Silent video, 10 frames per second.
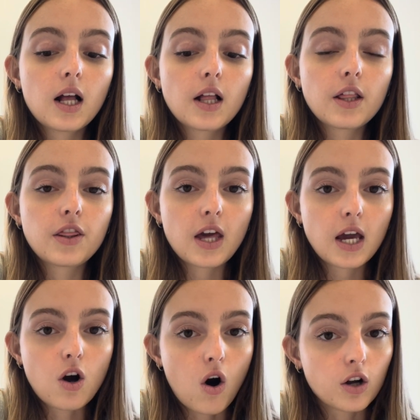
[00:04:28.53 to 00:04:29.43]
They
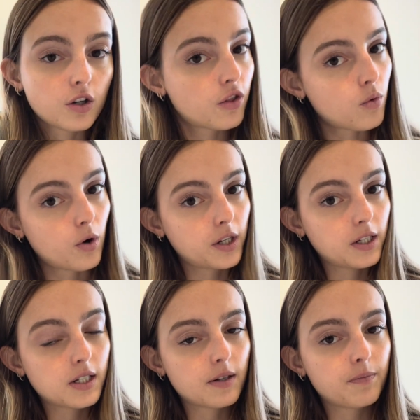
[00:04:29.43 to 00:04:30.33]
called
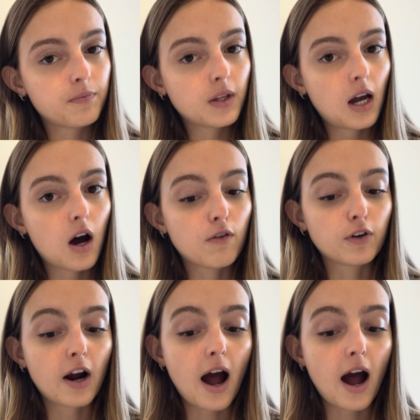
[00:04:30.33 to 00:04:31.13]
authorities. However,